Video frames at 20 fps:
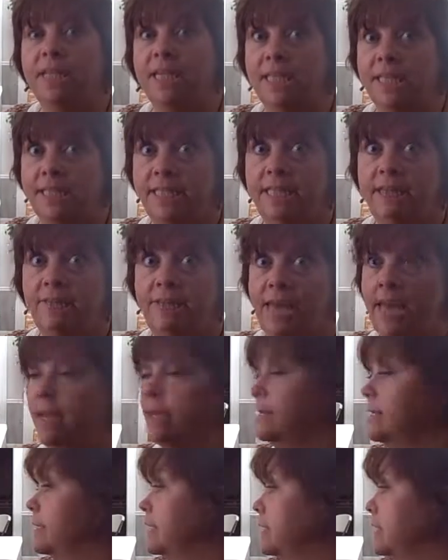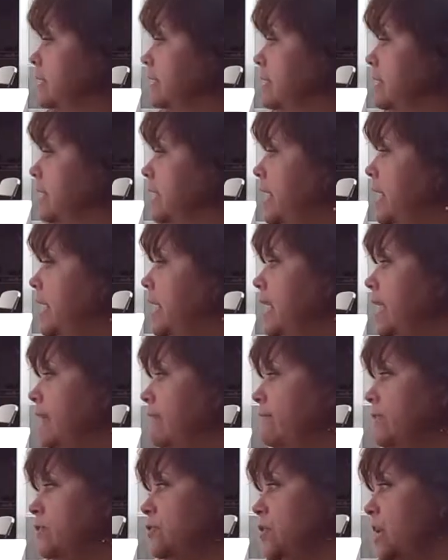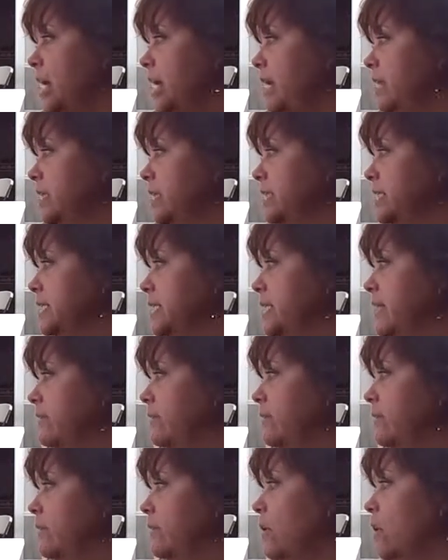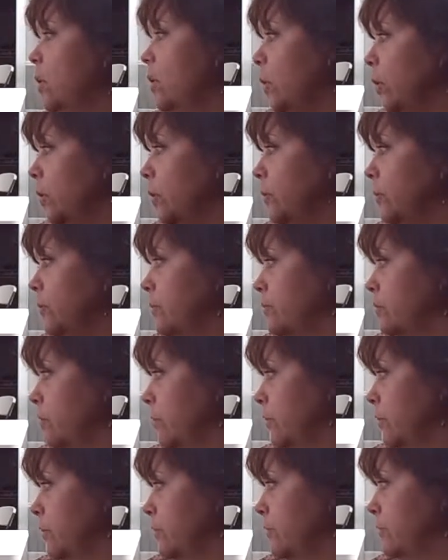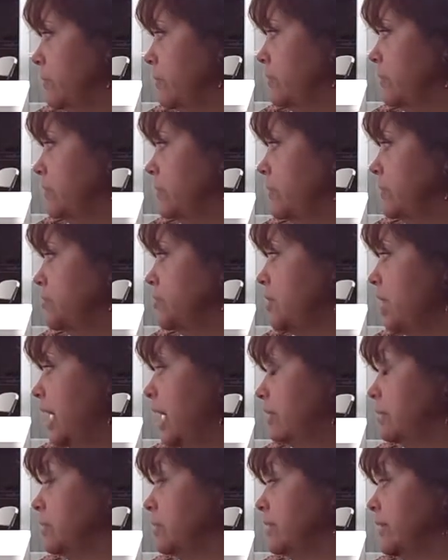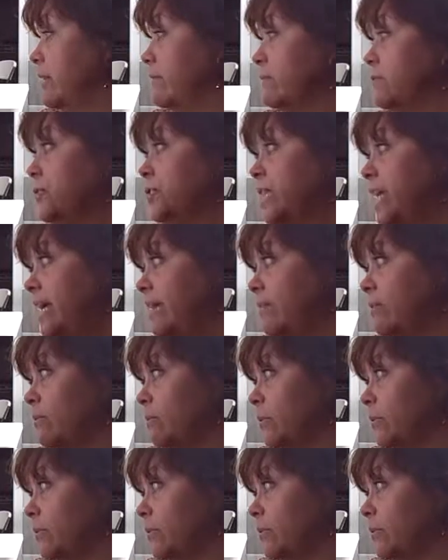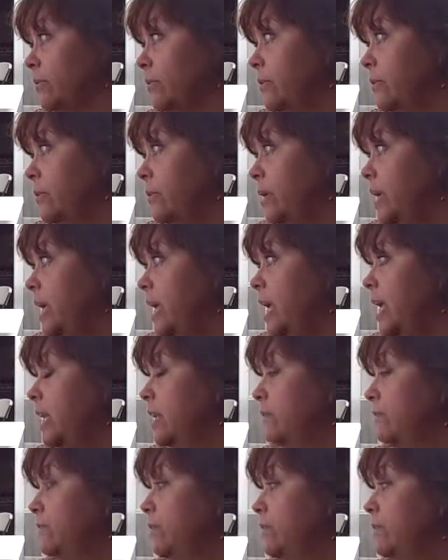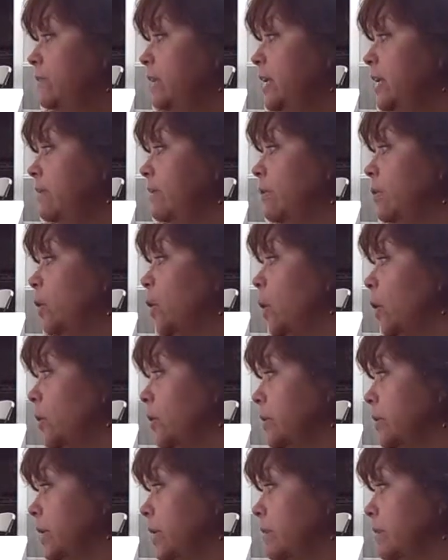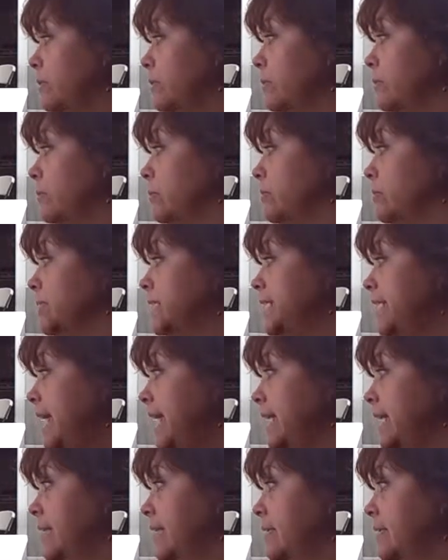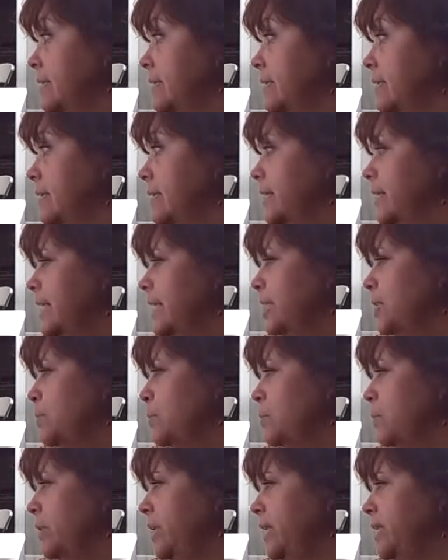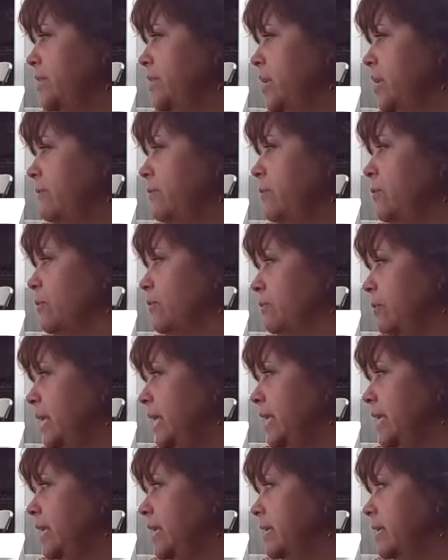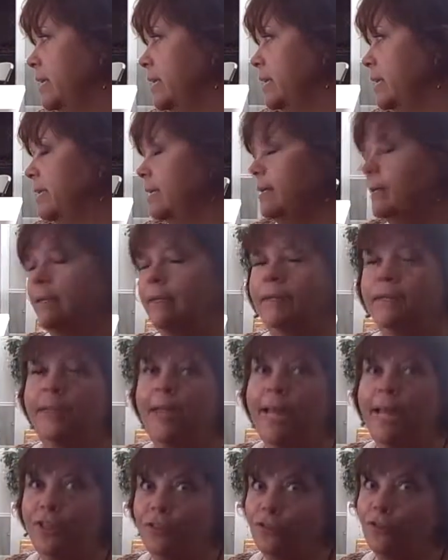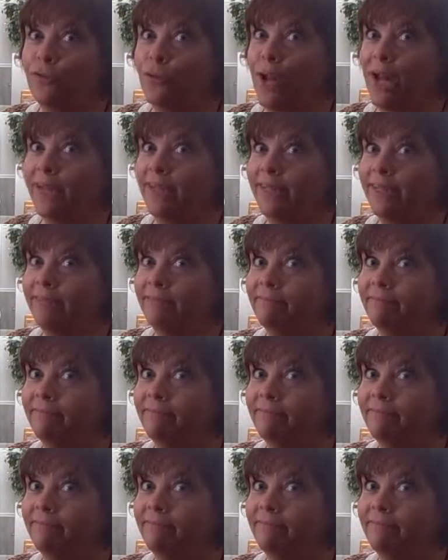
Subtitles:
see that. If a child has never heard the word, the child will never say the word. And if you've neither heard it nor said it, it's pretty tough to read it and to write it.